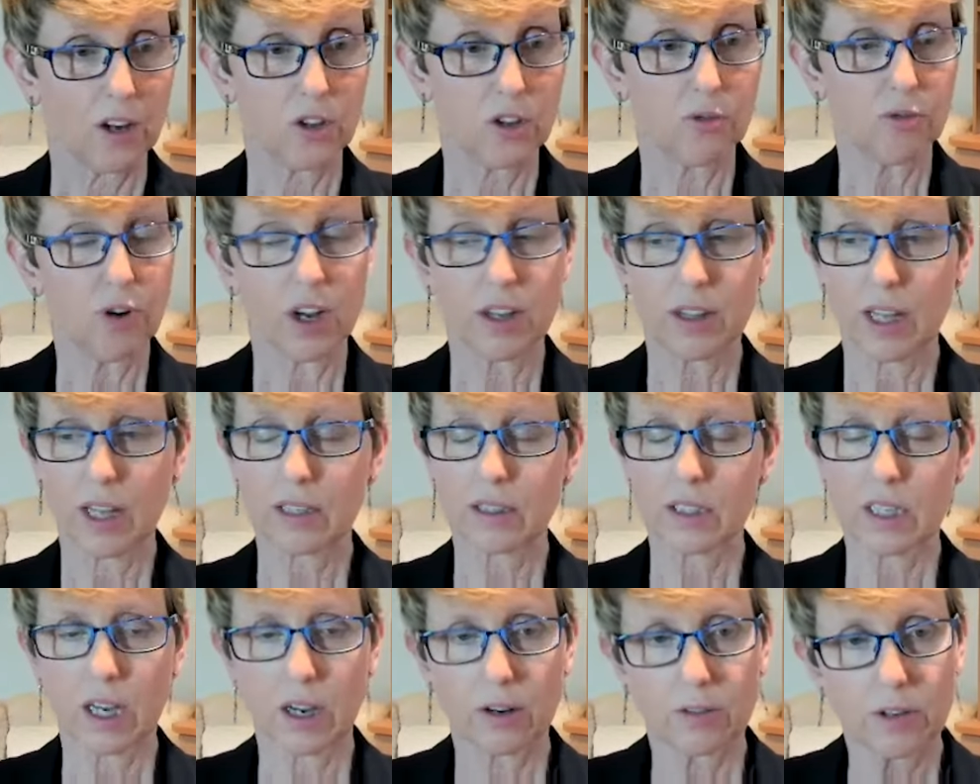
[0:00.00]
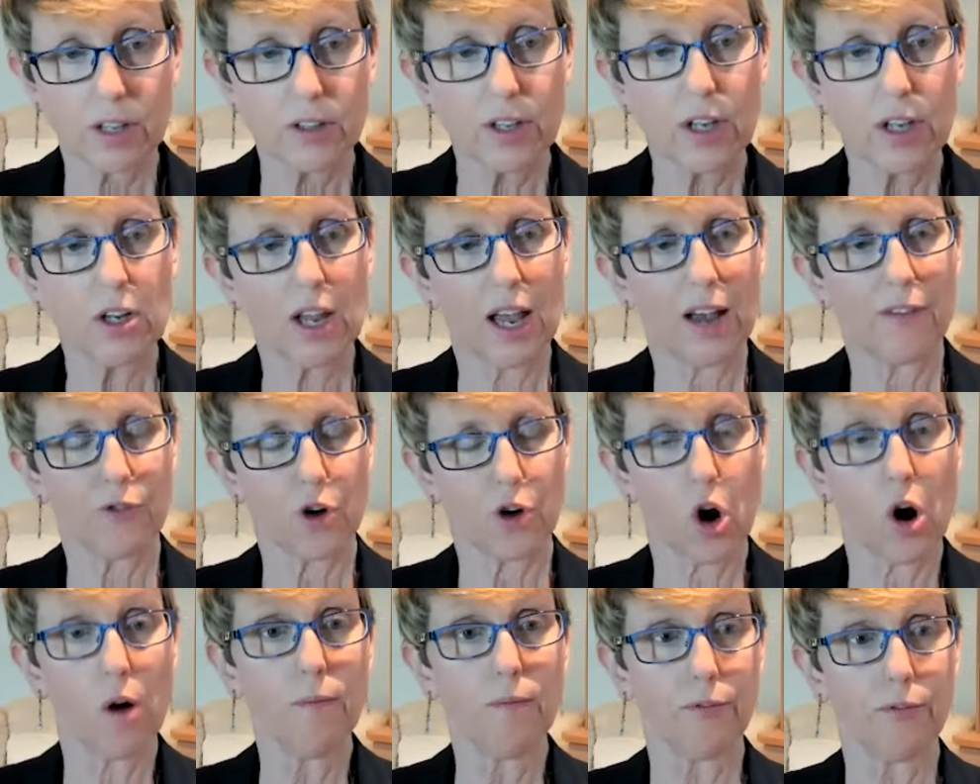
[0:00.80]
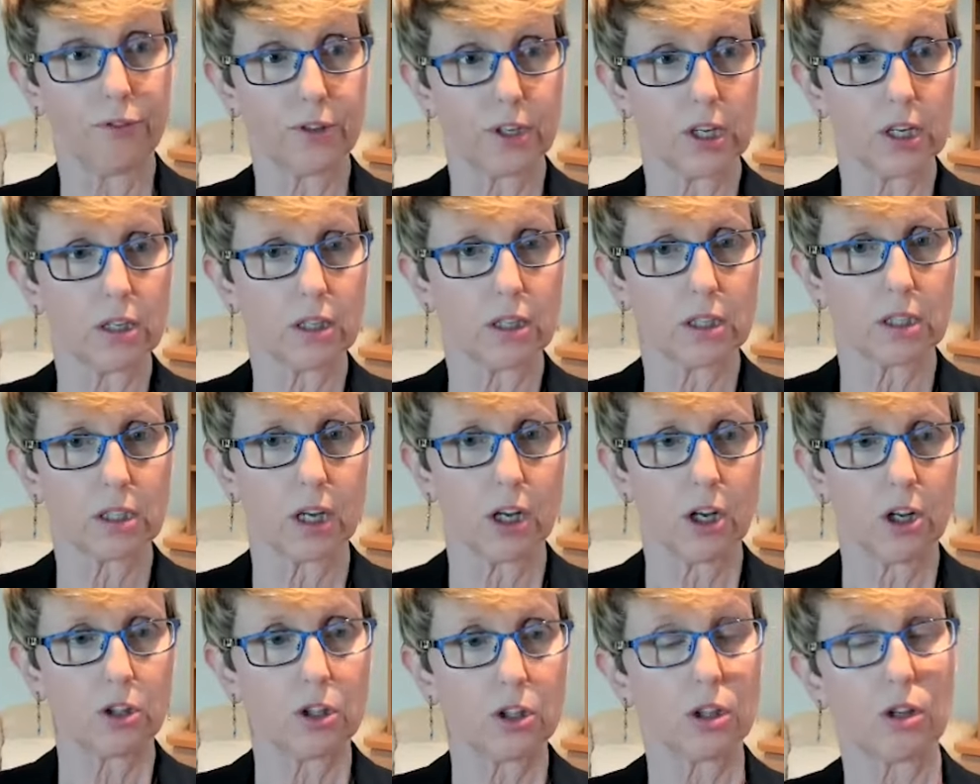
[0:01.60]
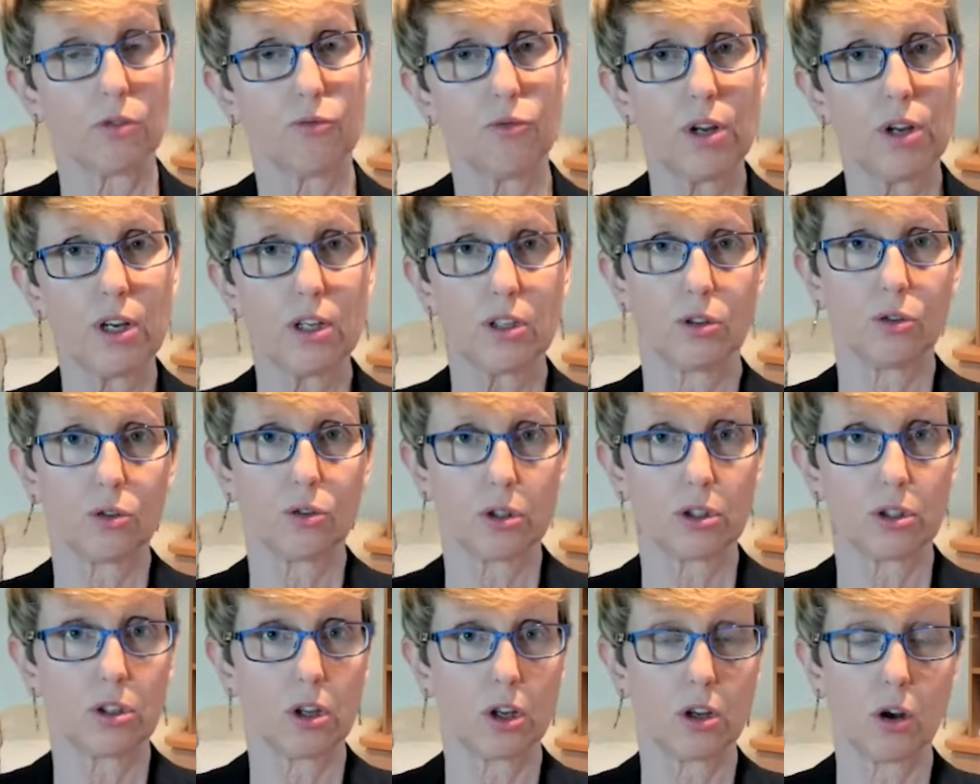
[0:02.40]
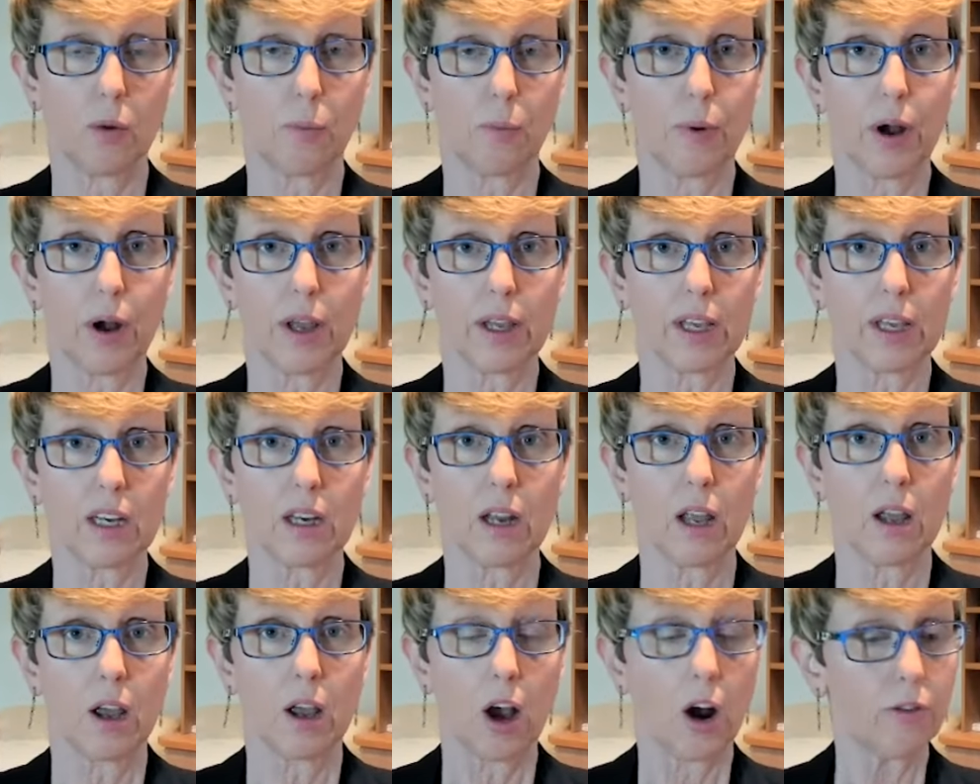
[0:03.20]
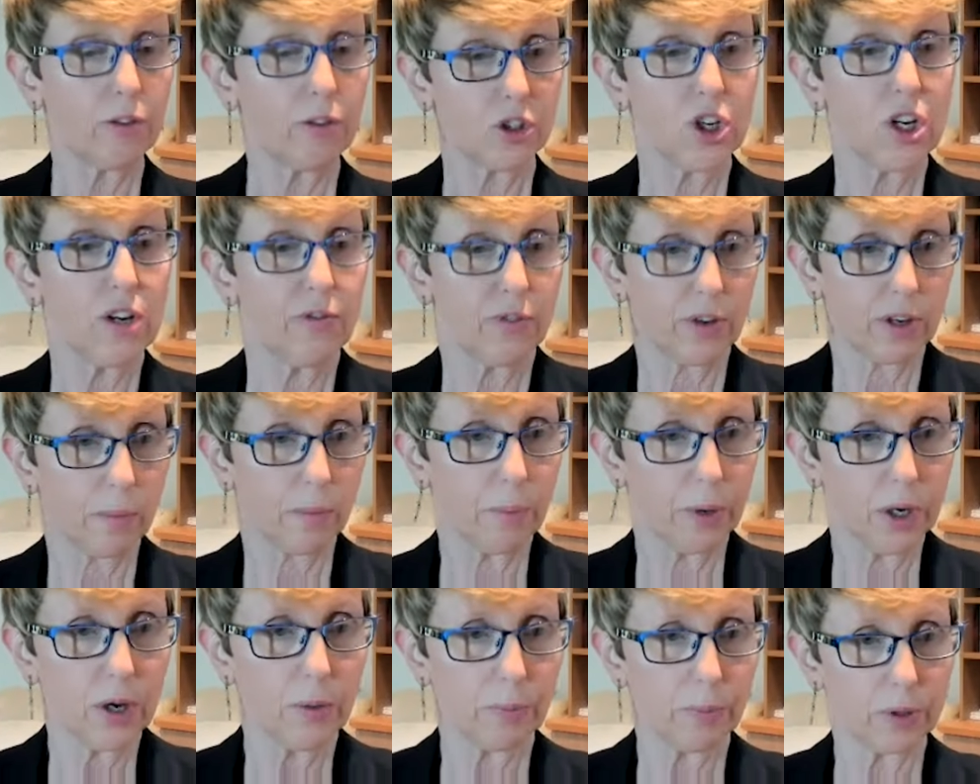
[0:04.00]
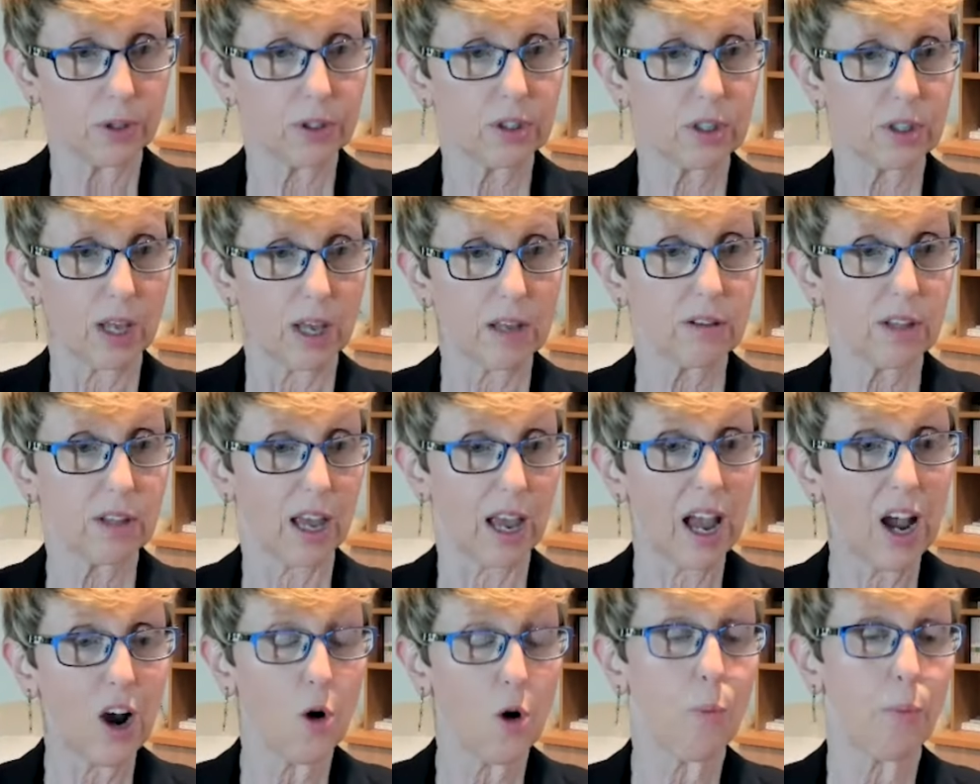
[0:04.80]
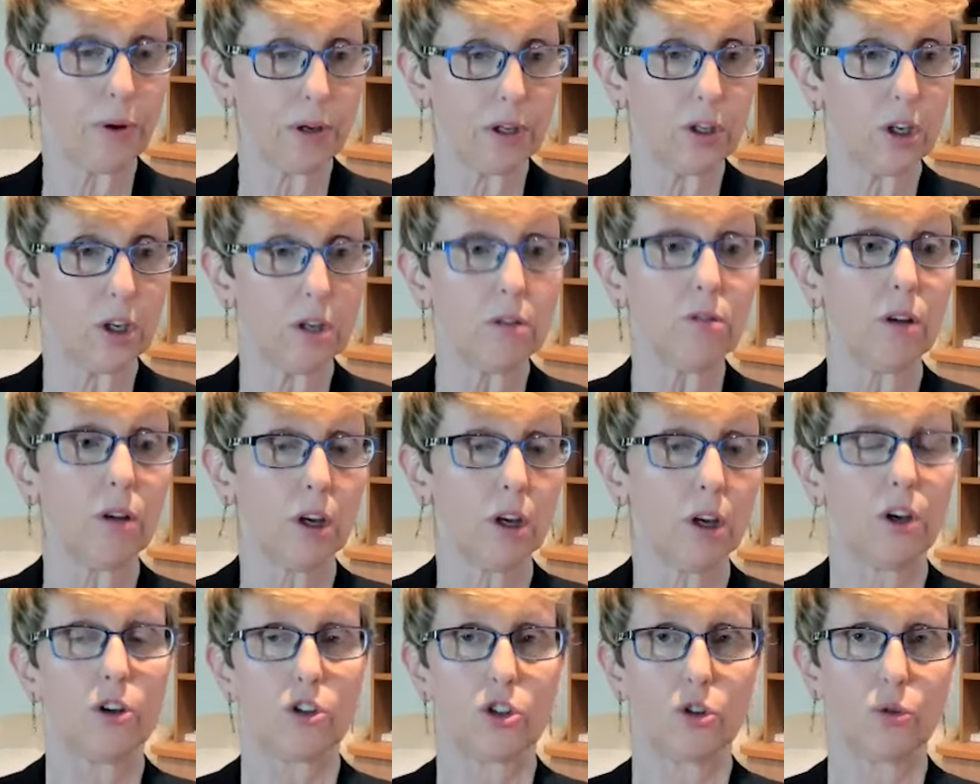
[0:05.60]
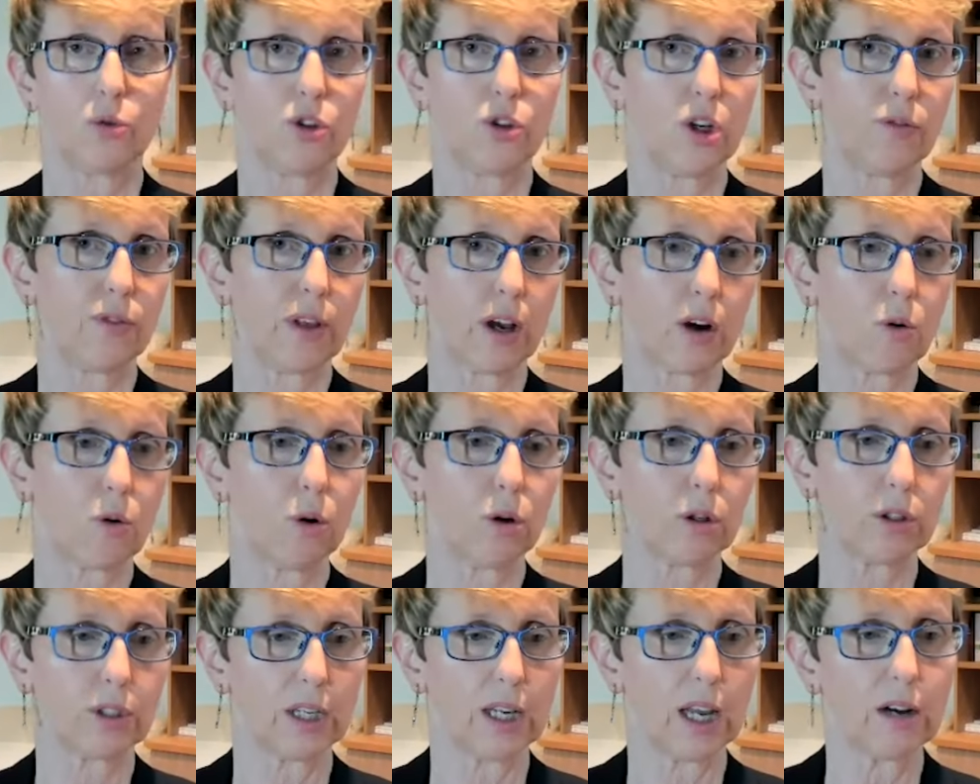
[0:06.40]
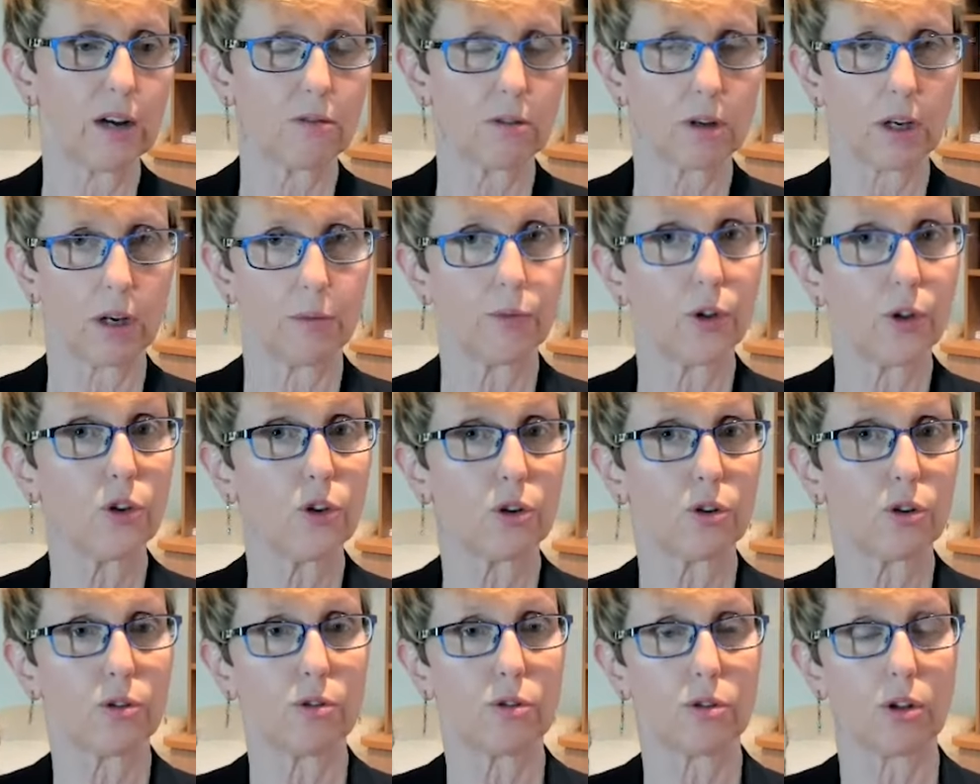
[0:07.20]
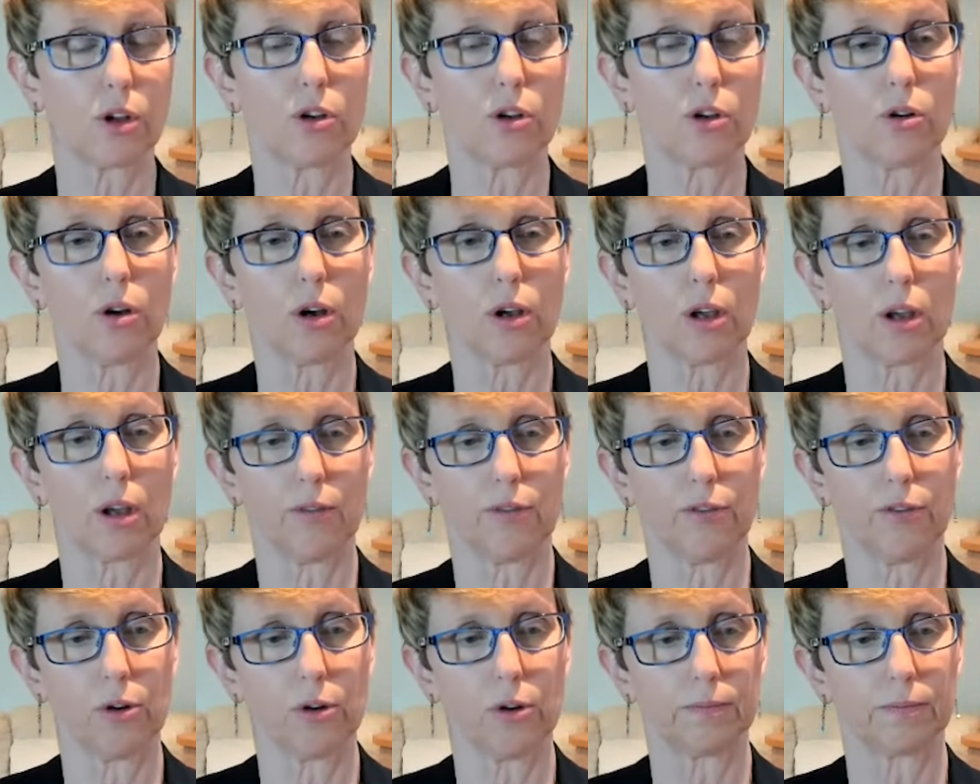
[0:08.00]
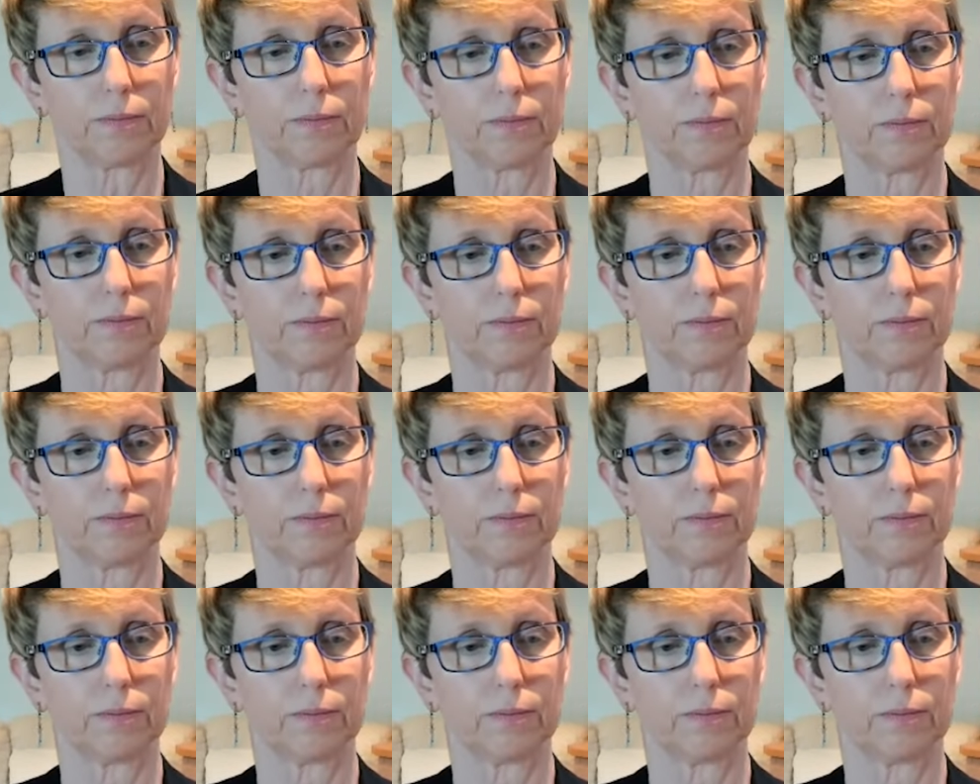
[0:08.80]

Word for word: and you write that down and then you have confidence that the resources that you're buying in are achieving a purpose that they're, they're helping you to achieve that quality outcome that you're that you're looking for